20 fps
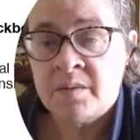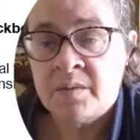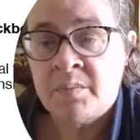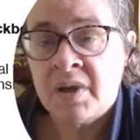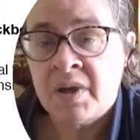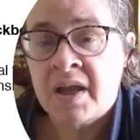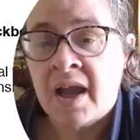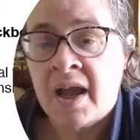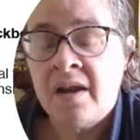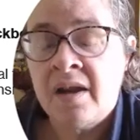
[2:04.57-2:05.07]

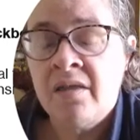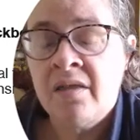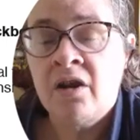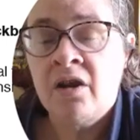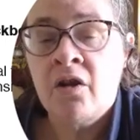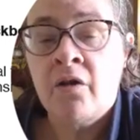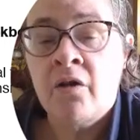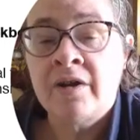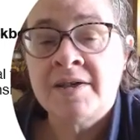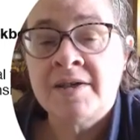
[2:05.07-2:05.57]
began in the
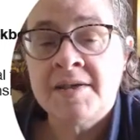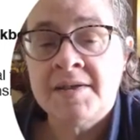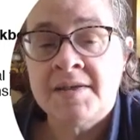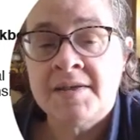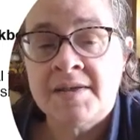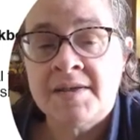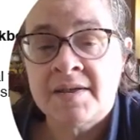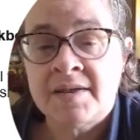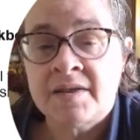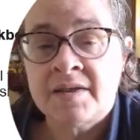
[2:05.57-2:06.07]

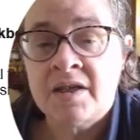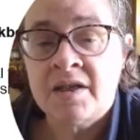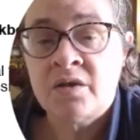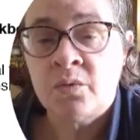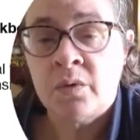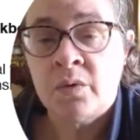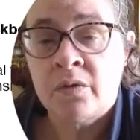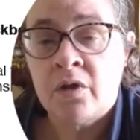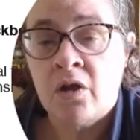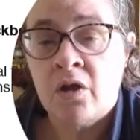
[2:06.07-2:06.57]
1960s
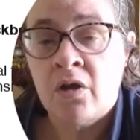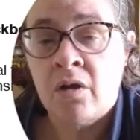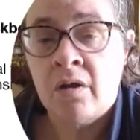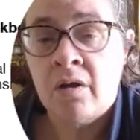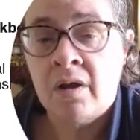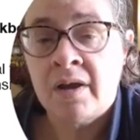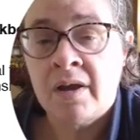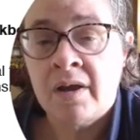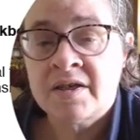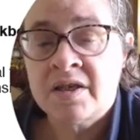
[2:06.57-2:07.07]
with
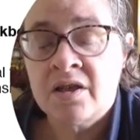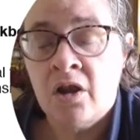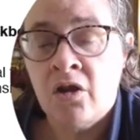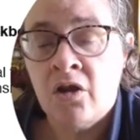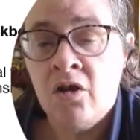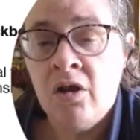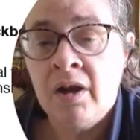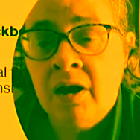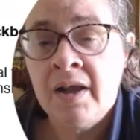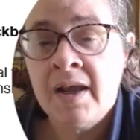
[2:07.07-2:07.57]

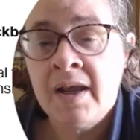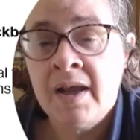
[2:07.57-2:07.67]
early